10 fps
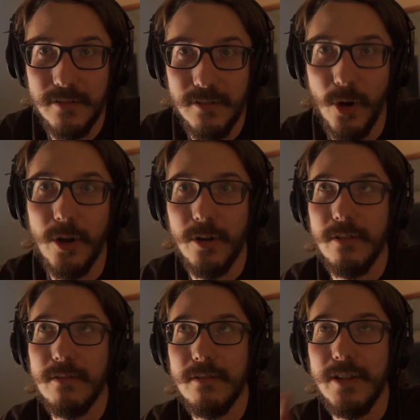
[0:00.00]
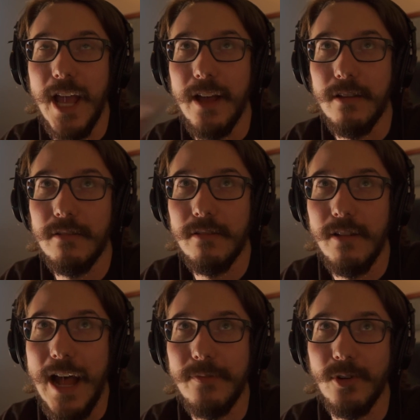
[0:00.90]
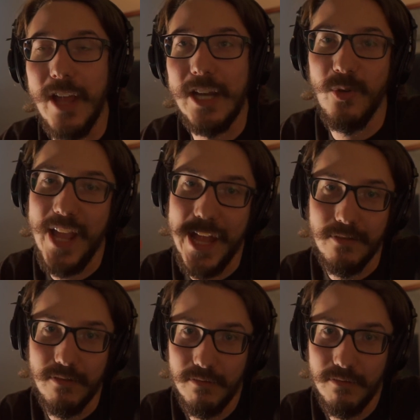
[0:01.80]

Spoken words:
Or, yeah, after that you can.